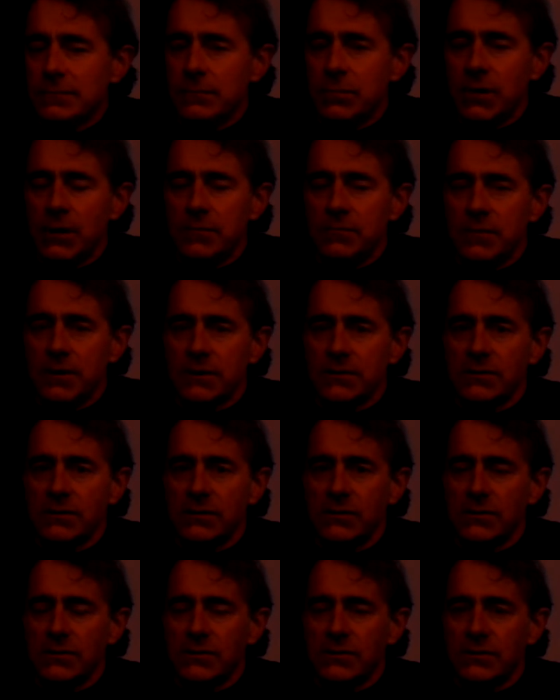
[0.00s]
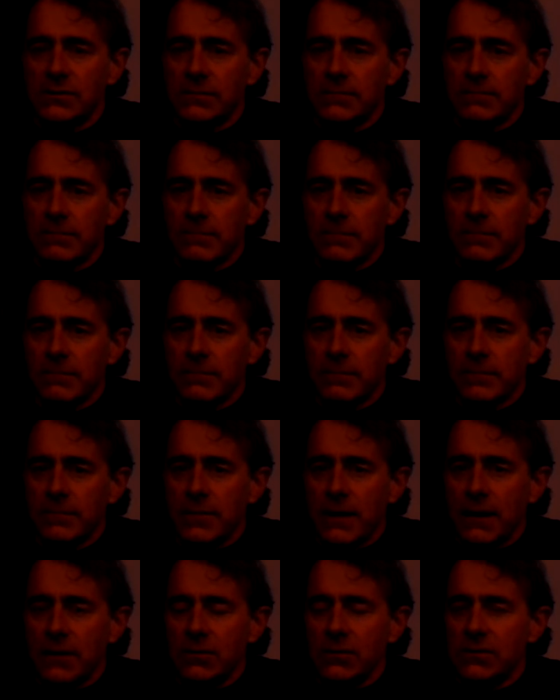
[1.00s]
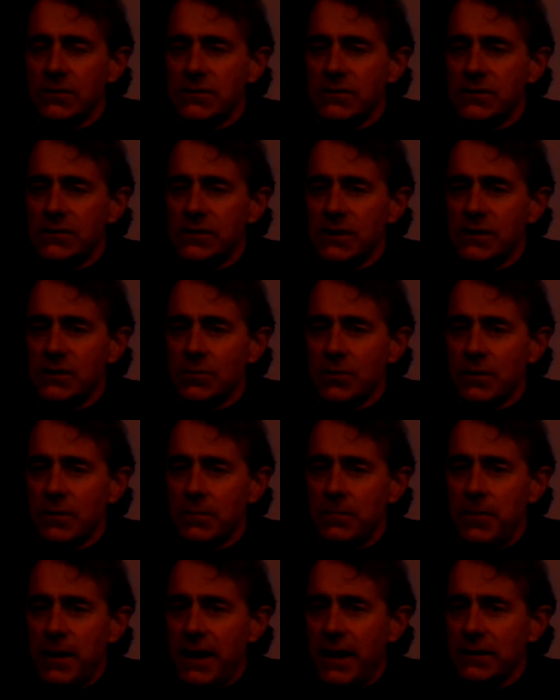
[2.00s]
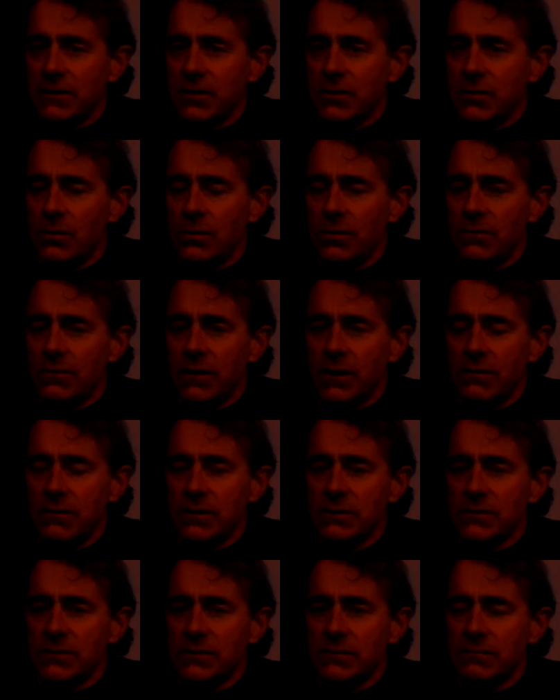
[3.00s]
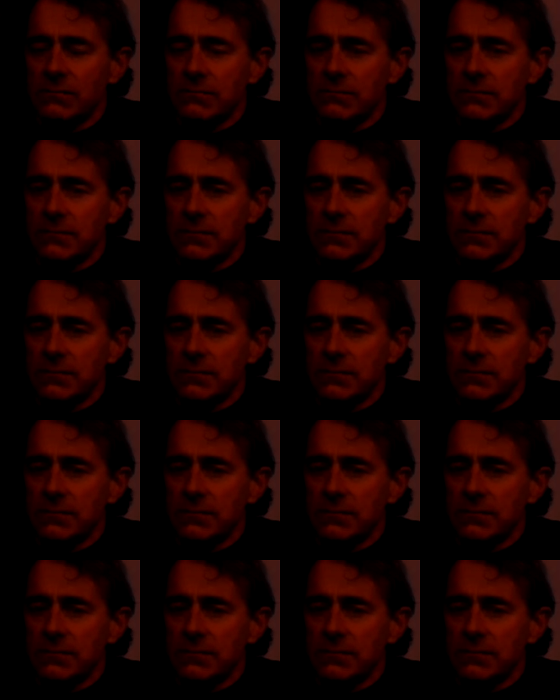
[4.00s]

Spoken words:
blood mixes, pangolin's diseased with a bat coronavirus,